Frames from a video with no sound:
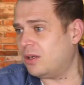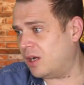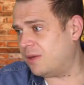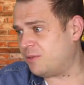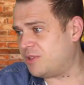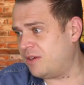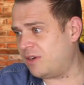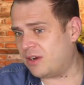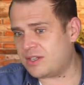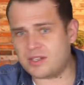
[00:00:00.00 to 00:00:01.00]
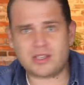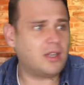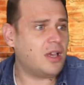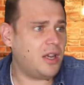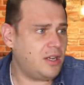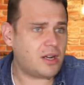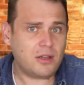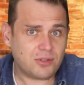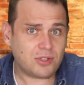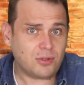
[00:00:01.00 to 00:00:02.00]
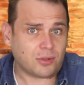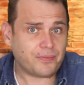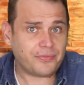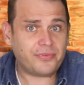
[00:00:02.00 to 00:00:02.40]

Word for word: I am from T V licensing, and you close the door.